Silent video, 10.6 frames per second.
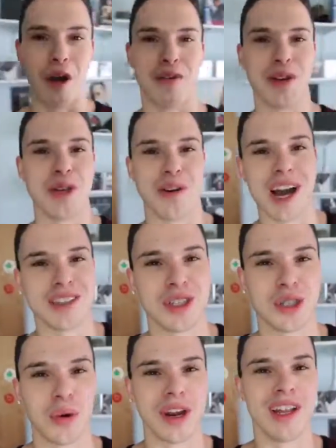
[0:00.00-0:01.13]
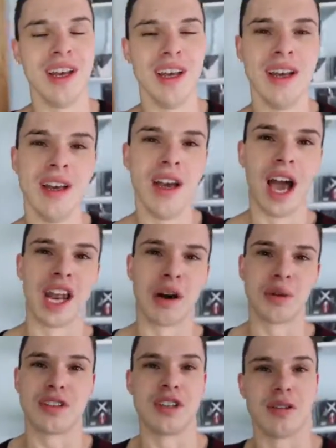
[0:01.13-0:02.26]
Hopefully you guys enjoyed. And I
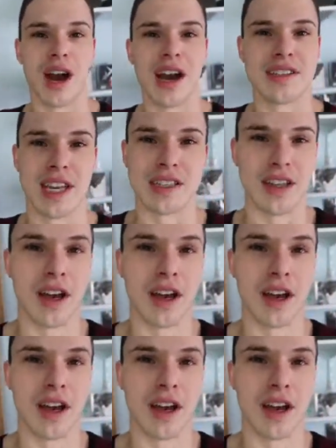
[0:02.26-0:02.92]
will see you guys next